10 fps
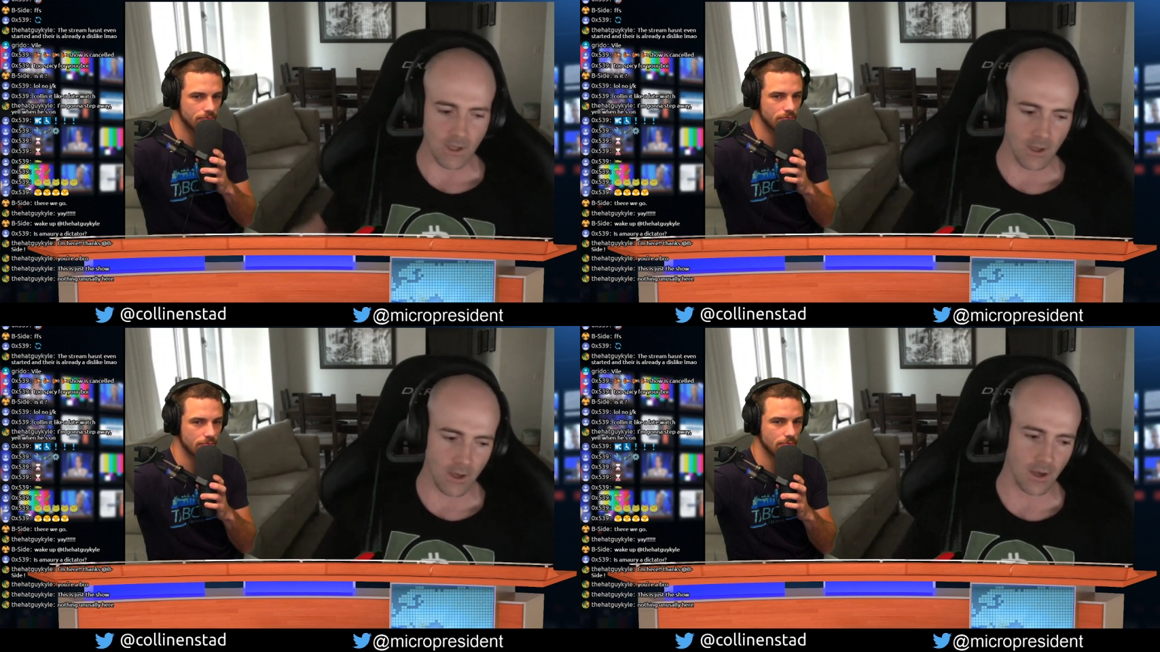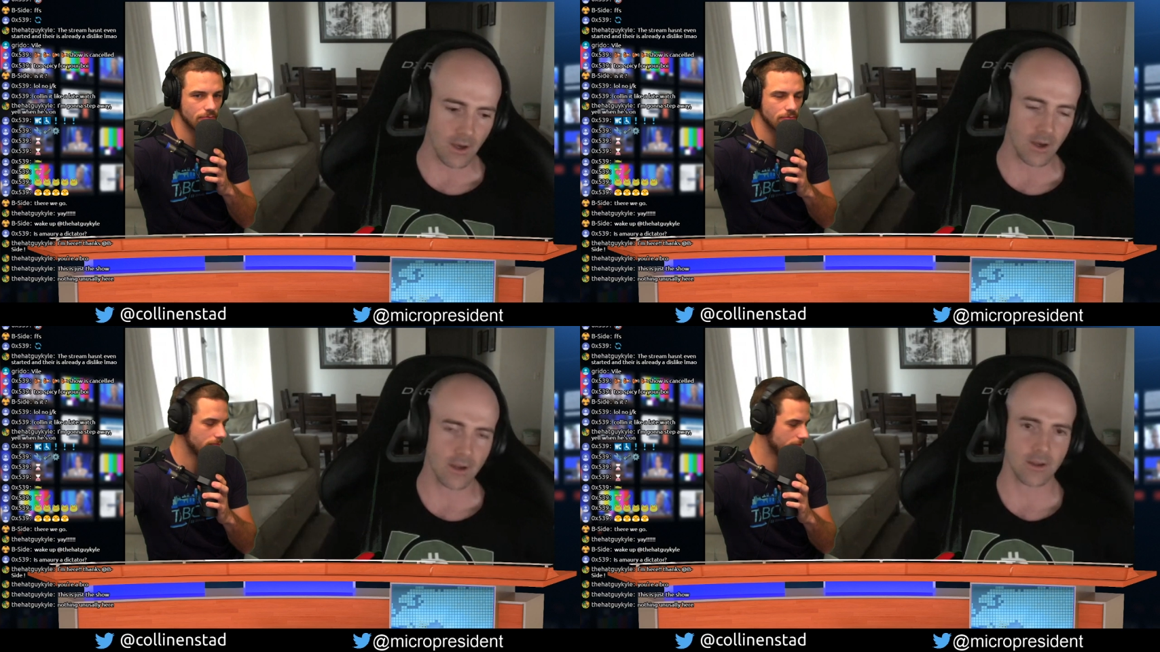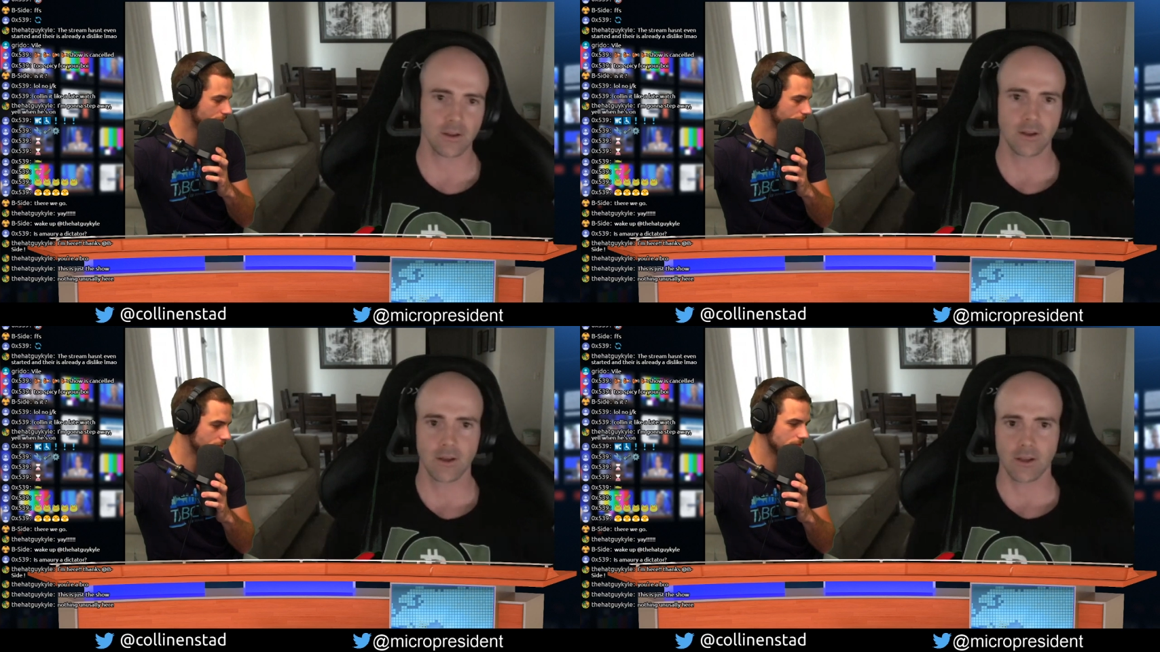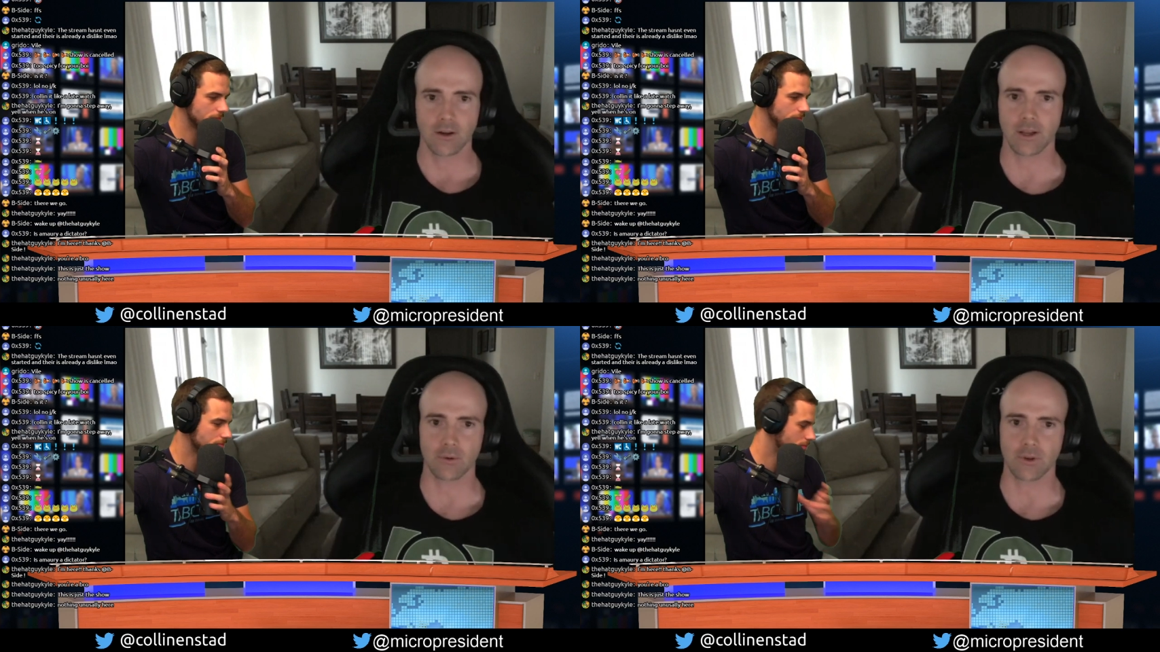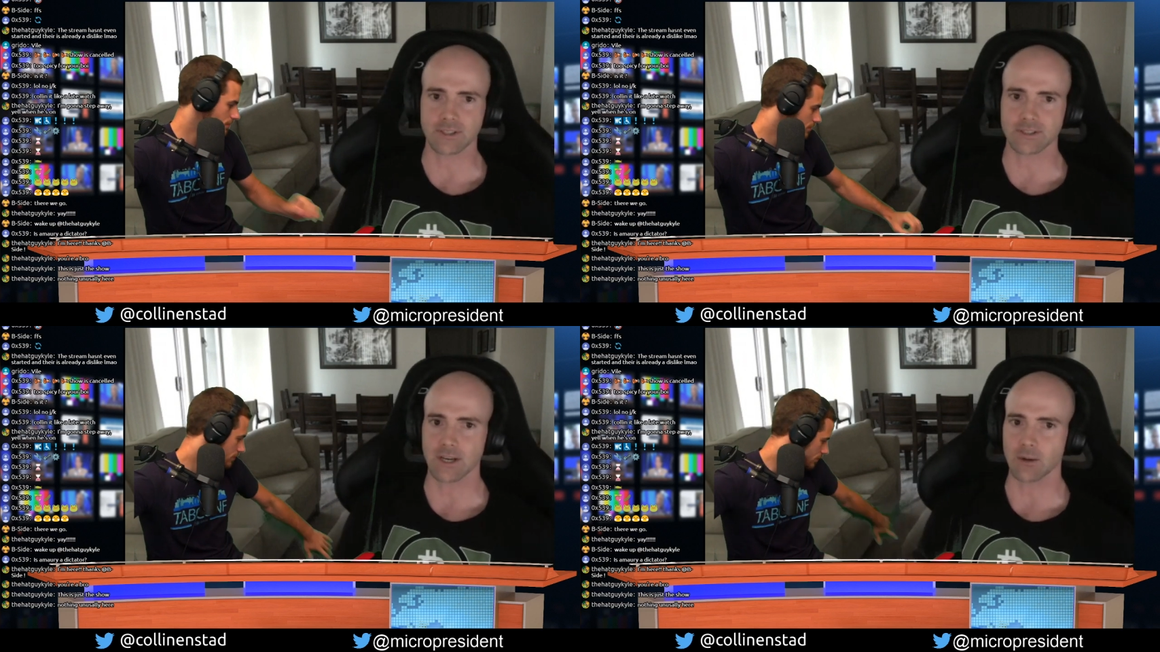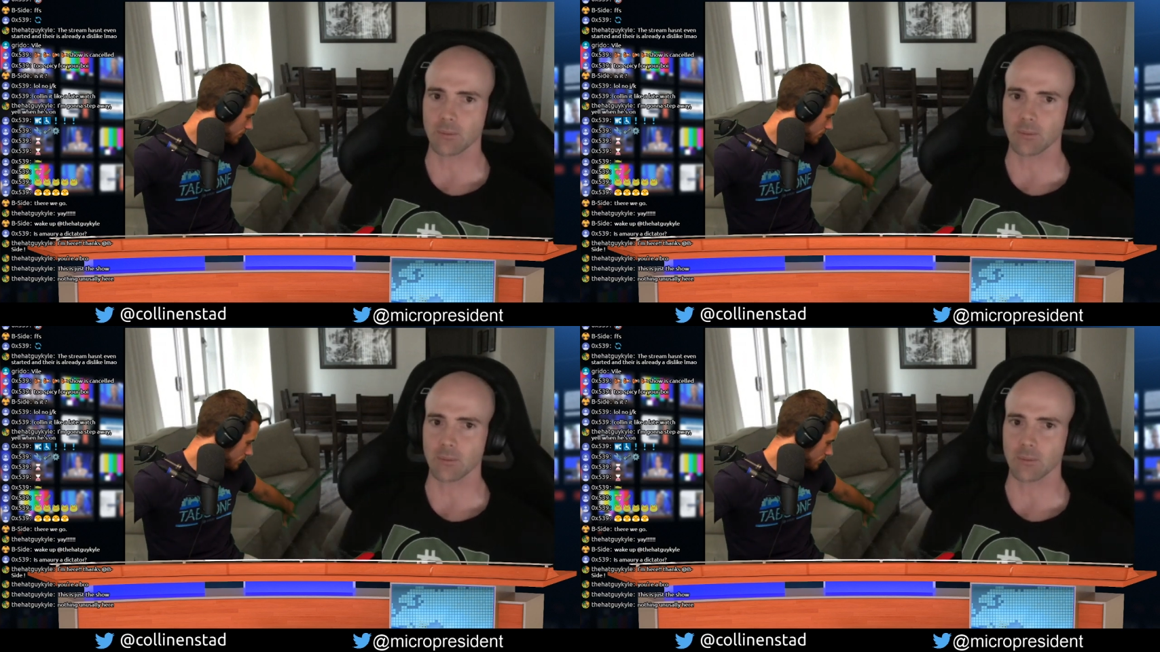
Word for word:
Speaker 1: uh, and he got really excited